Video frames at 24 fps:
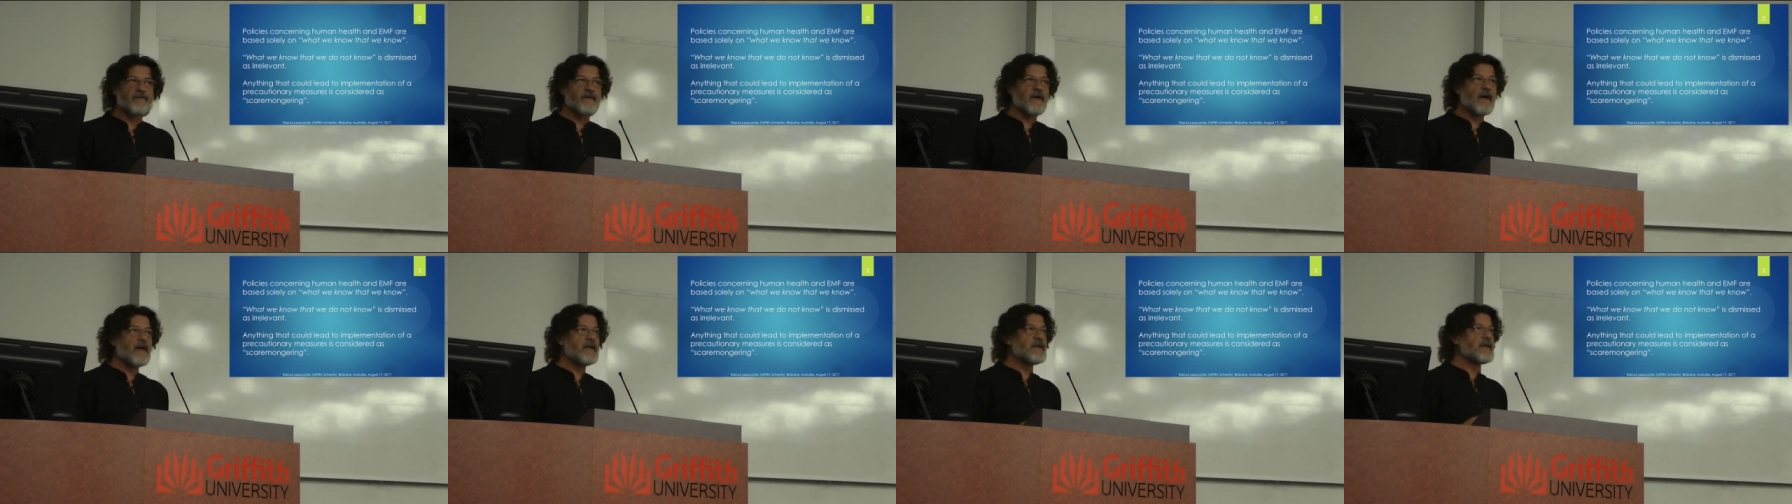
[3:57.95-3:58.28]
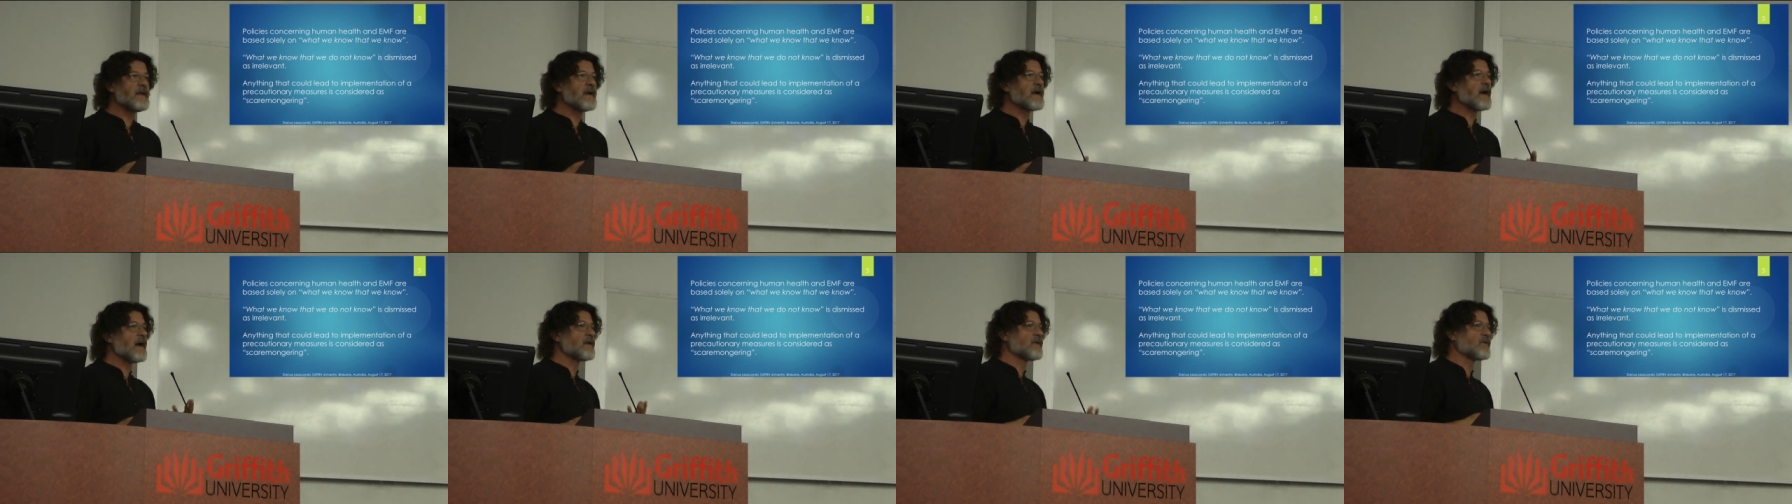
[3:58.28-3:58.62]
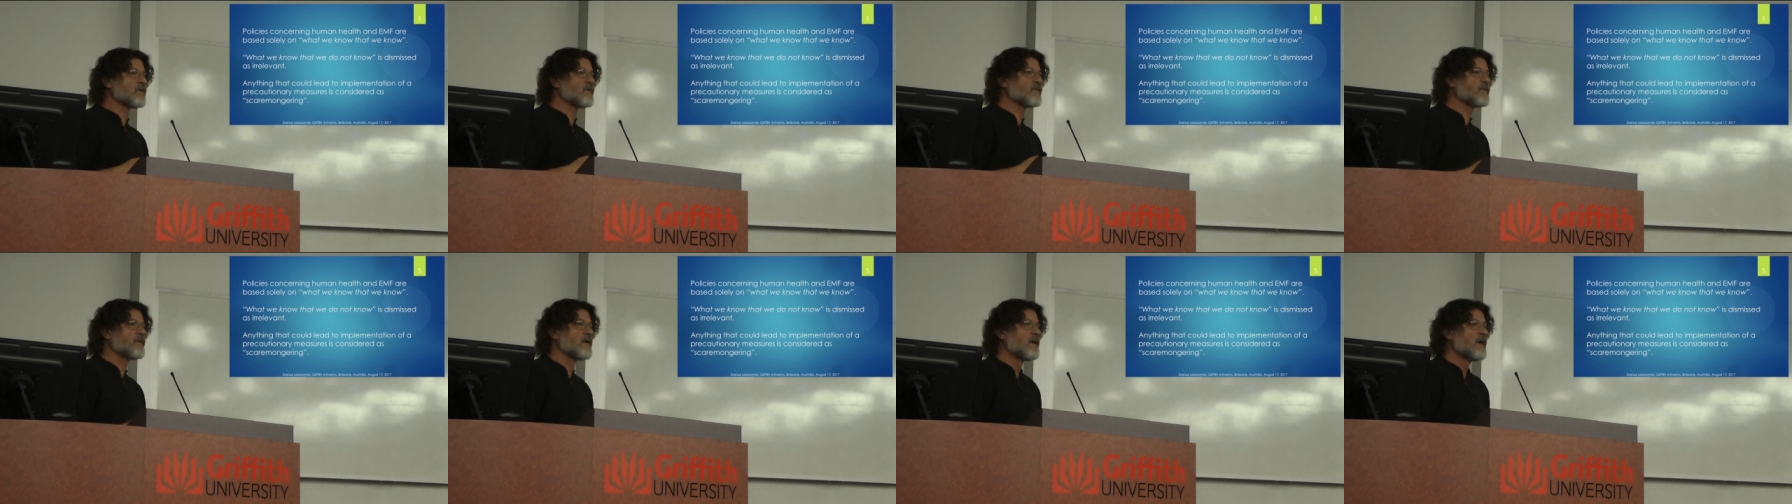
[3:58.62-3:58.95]
any kind of
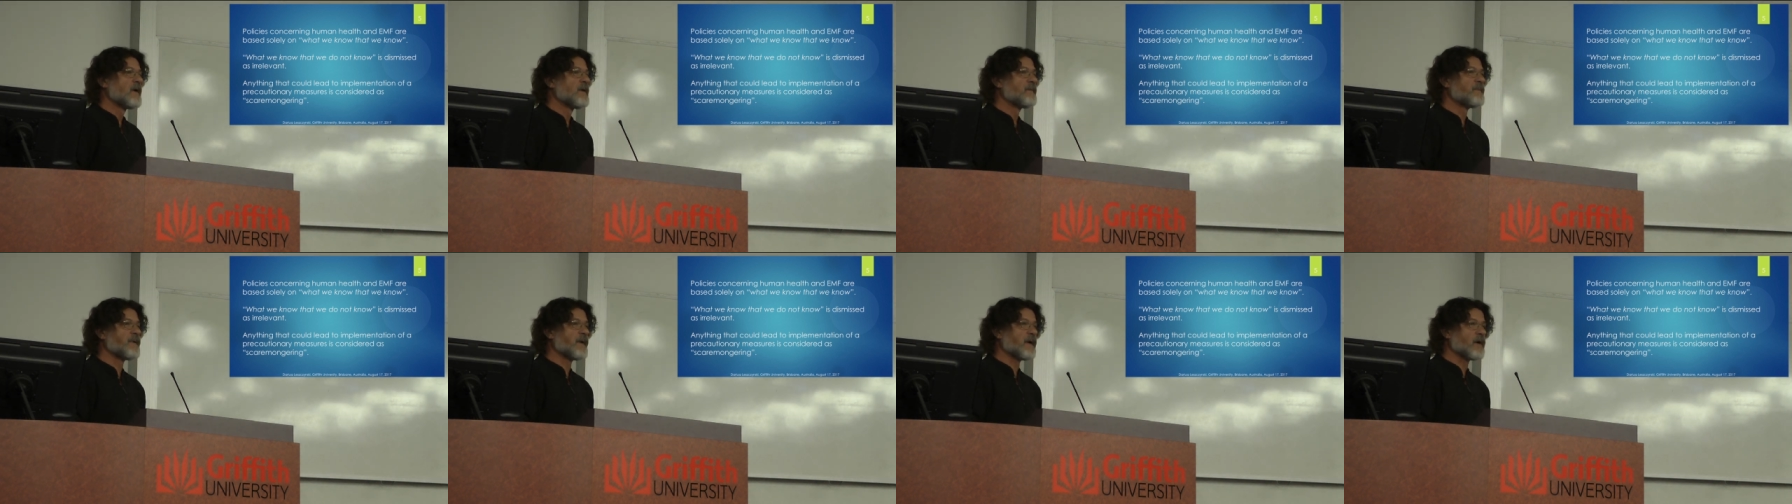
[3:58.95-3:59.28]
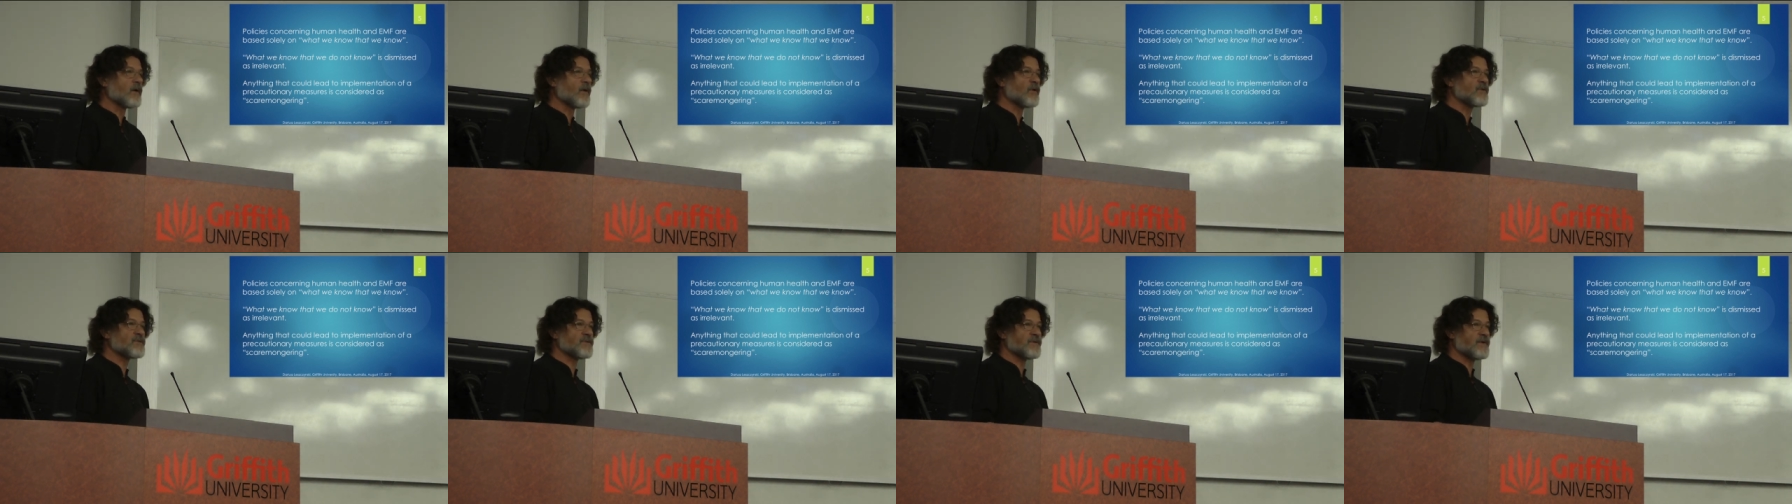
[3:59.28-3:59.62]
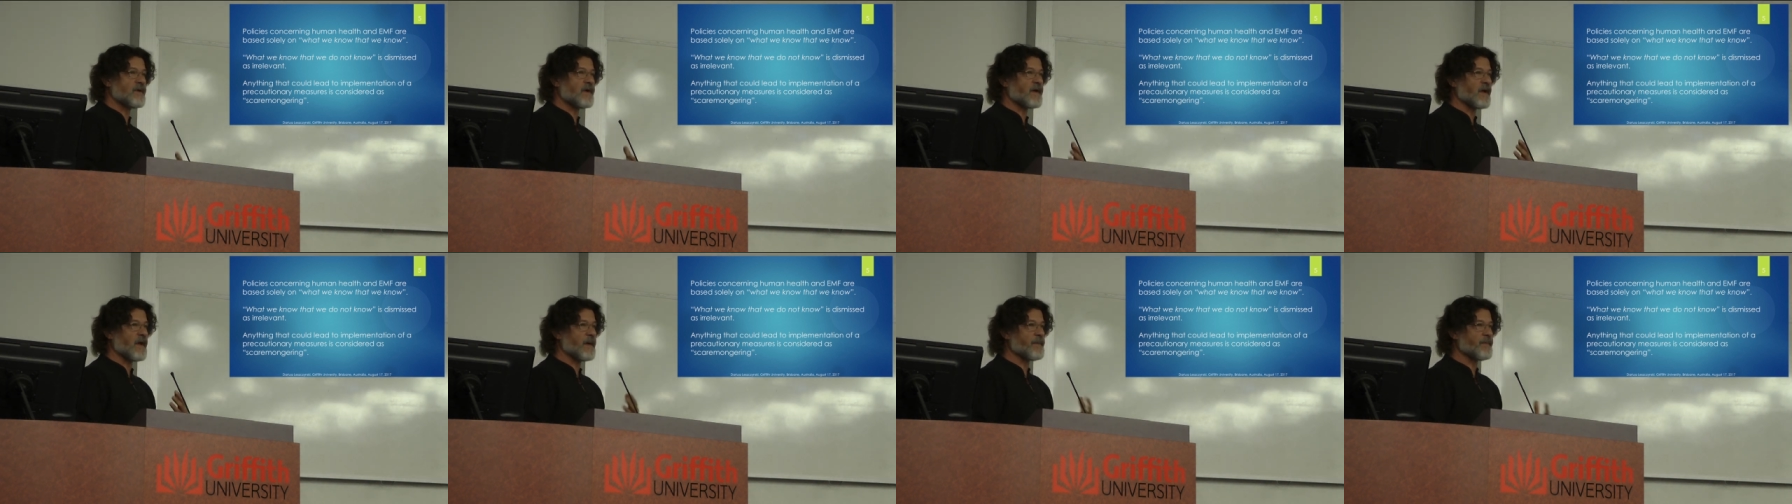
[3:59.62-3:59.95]

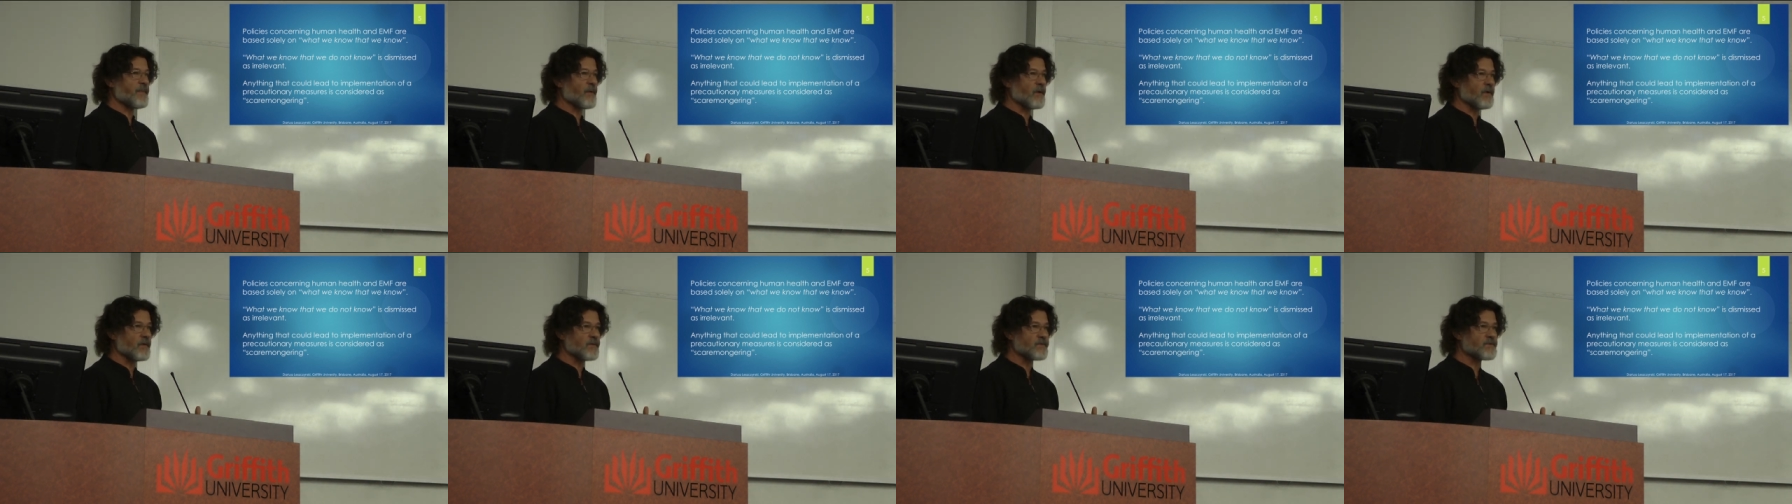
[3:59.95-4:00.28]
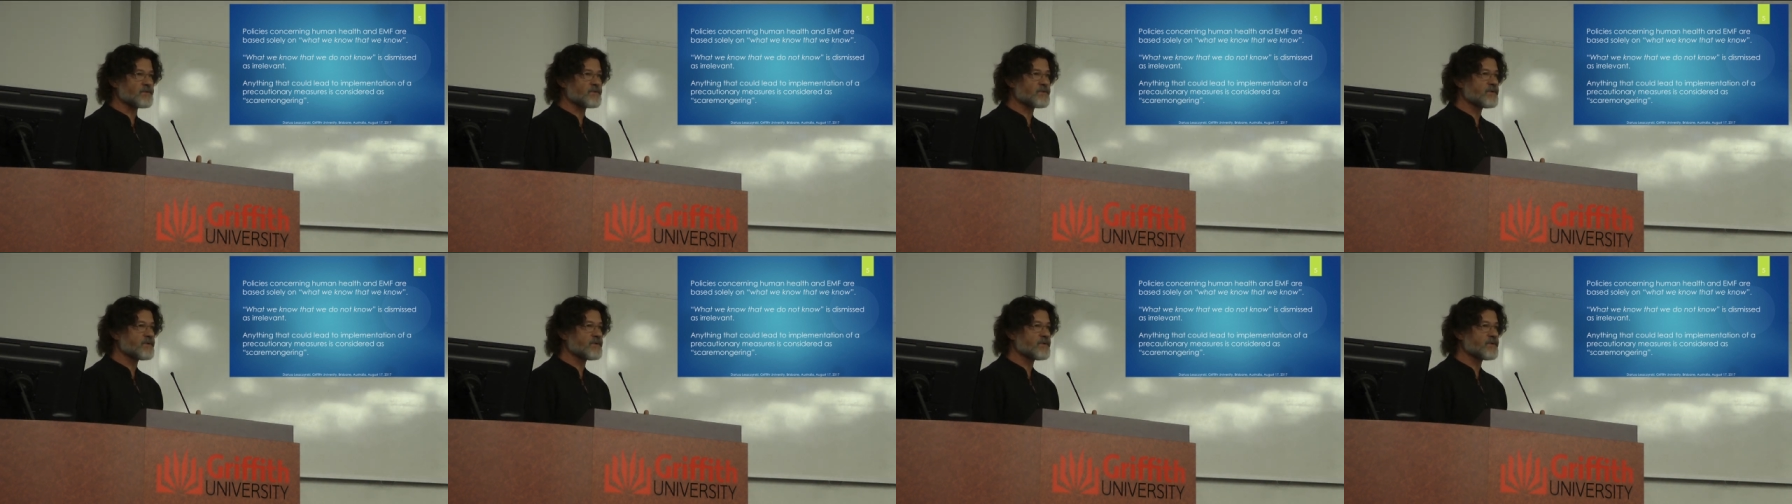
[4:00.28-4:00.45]
precautionary approach,